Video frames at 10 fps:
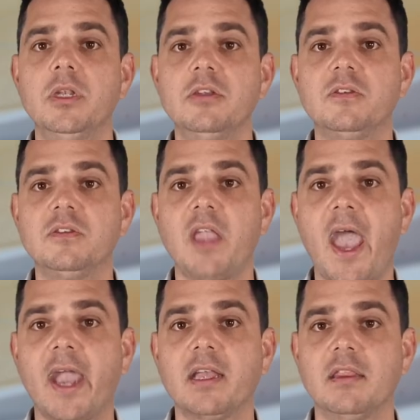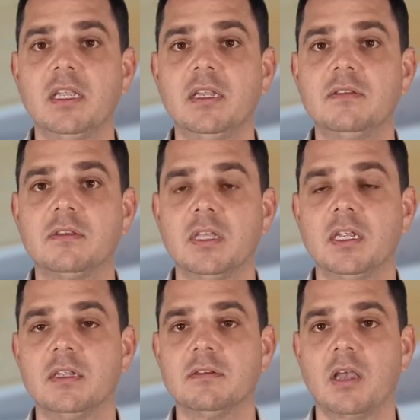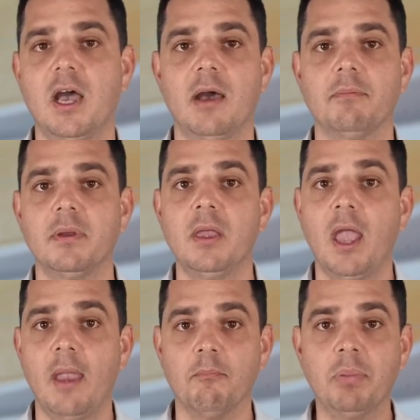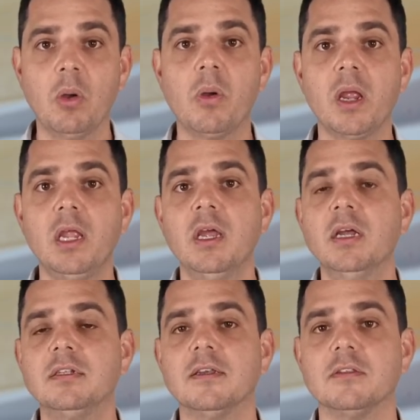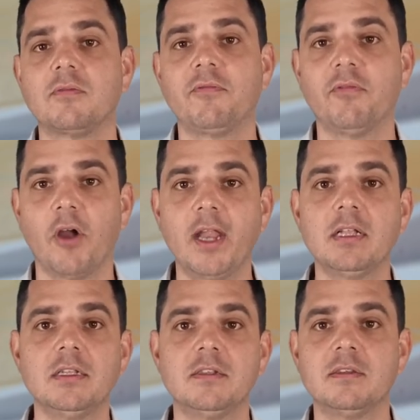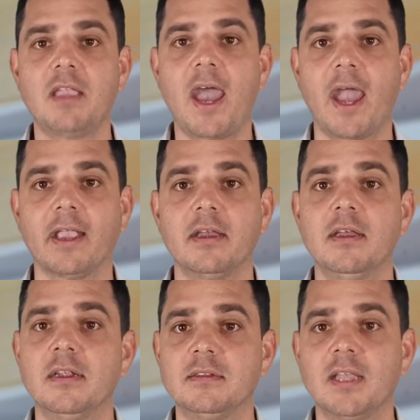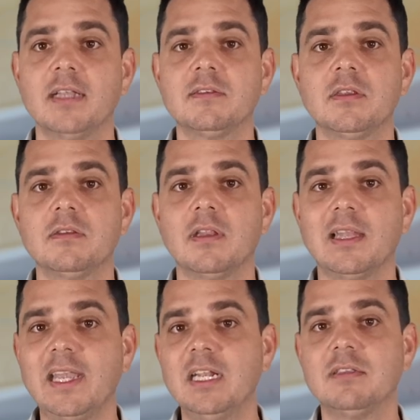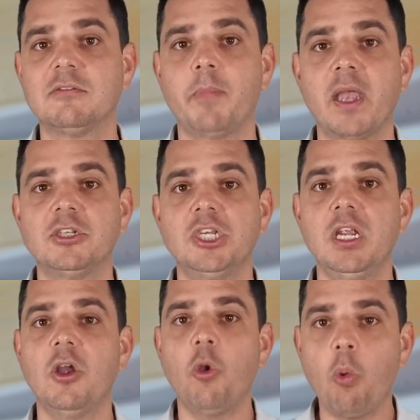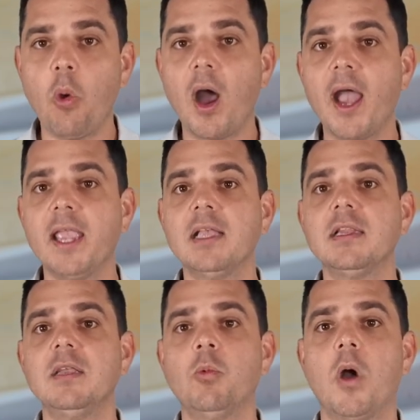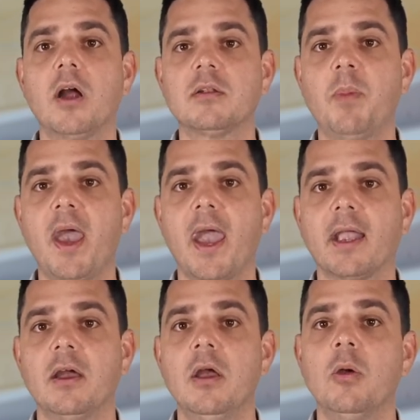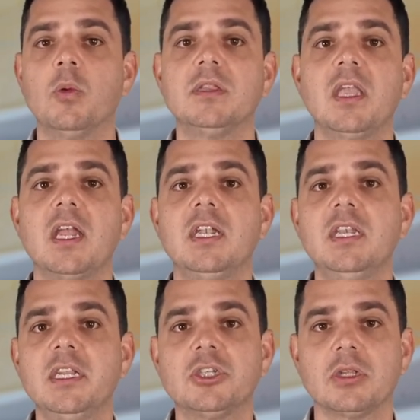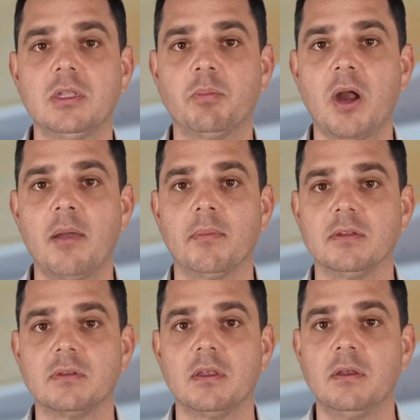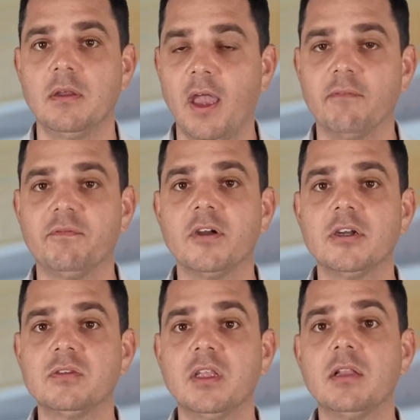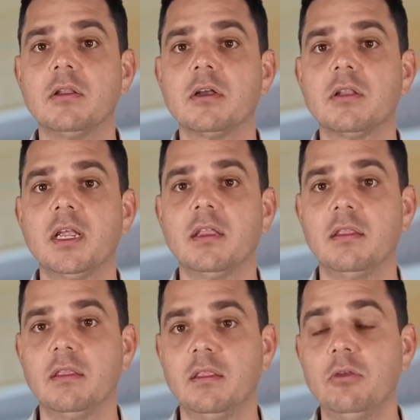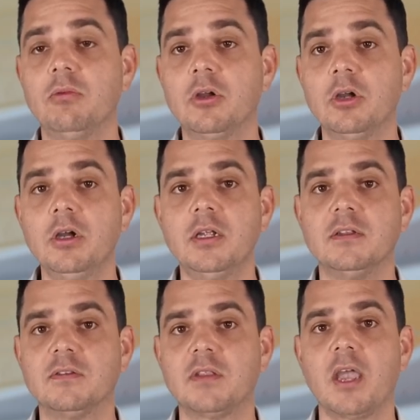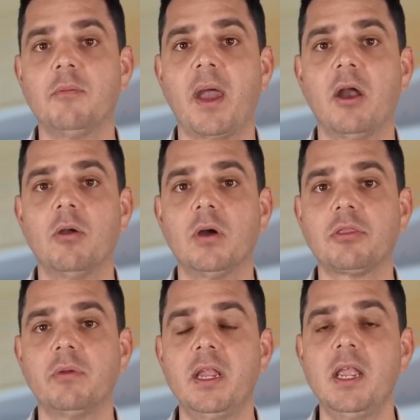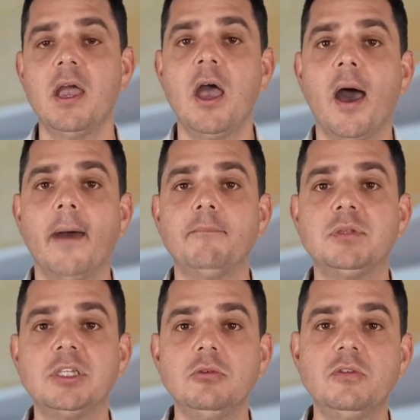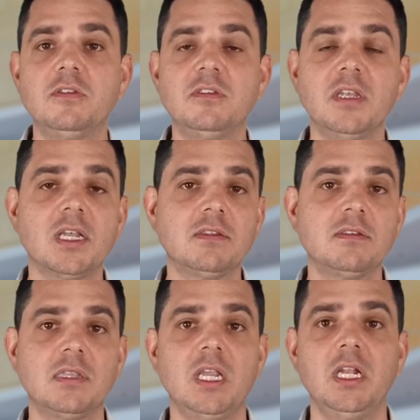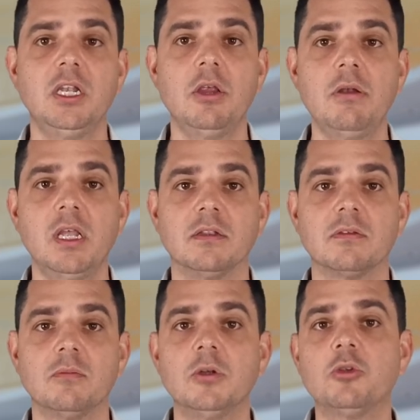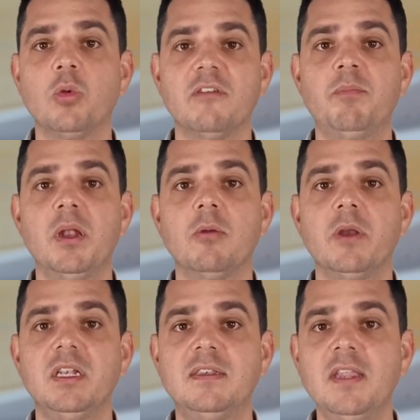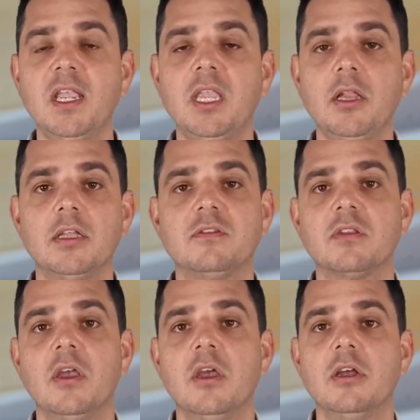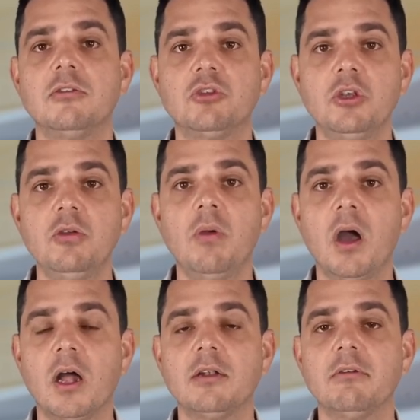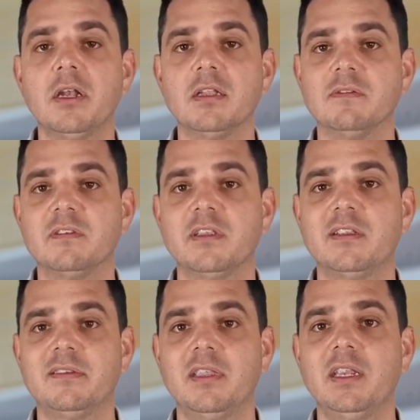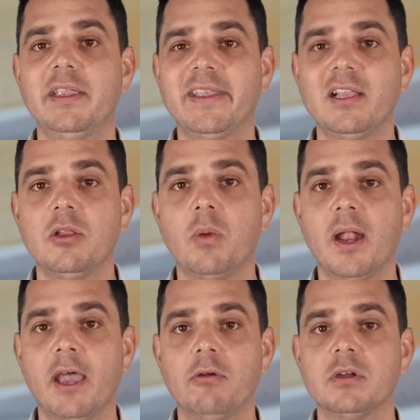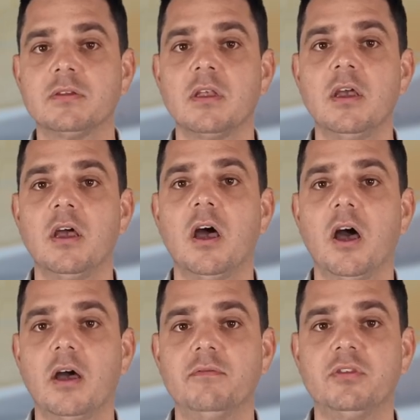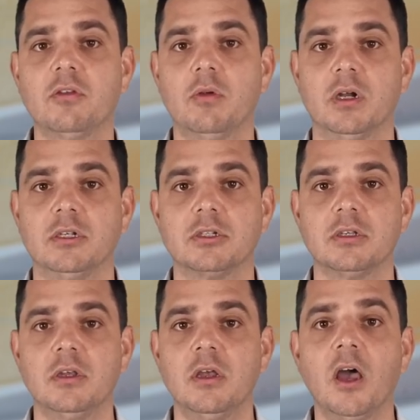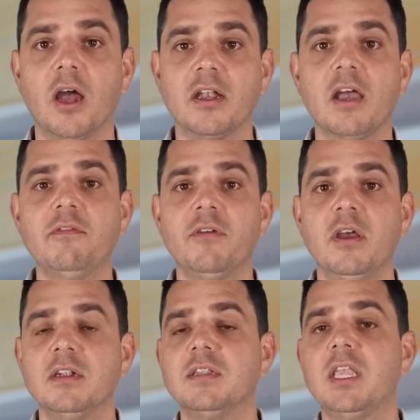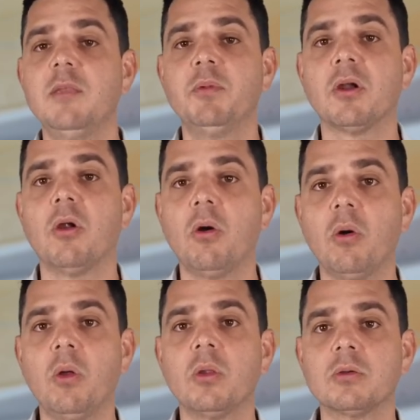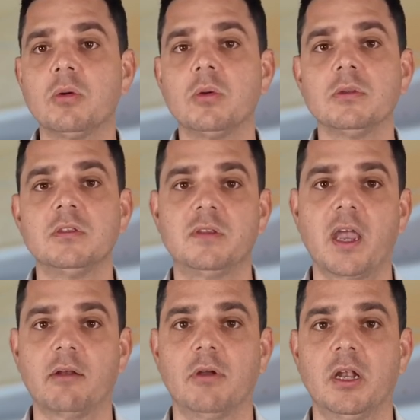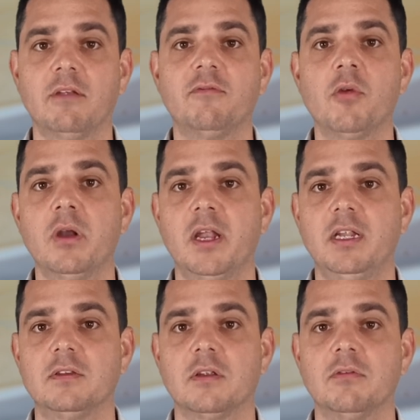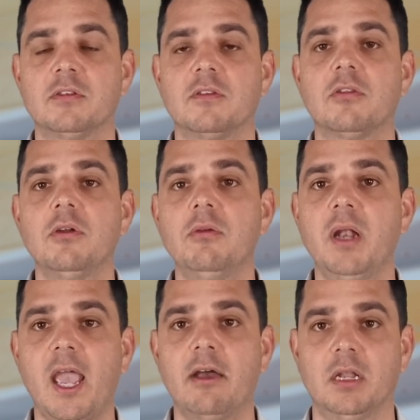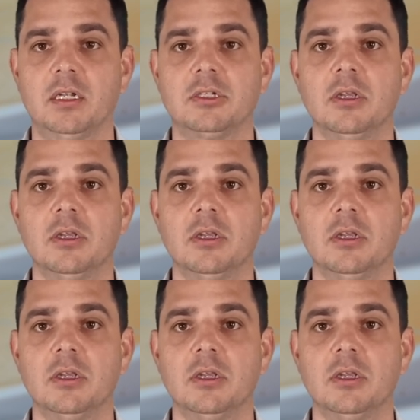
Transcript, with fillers: you stack these things up. And boy, does Franklin stack. Tesla's latest spec sheet quietly walked back what they initially promised. At first, it looked like you could scale Powerwall 3 up to 16 units, which would have been a ridiculous 216 kilowatt hours of storage. Enough to keep your whole cul-de-sac running Fortnite servers through an outage.